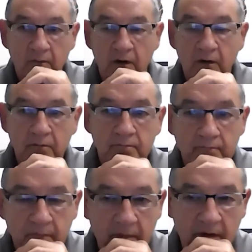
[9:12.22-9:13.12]
Wow.
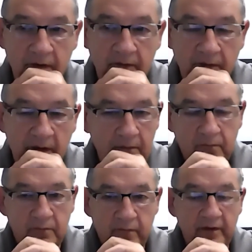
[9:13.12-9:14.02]

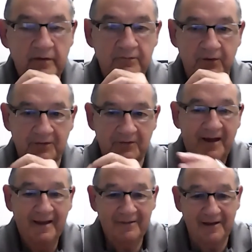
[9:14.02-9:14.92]
Thank you
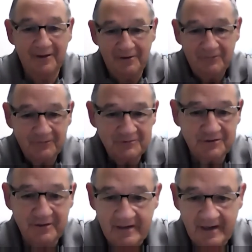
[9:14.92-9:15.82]
for
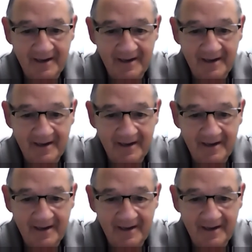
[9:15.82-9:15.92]
sharing that.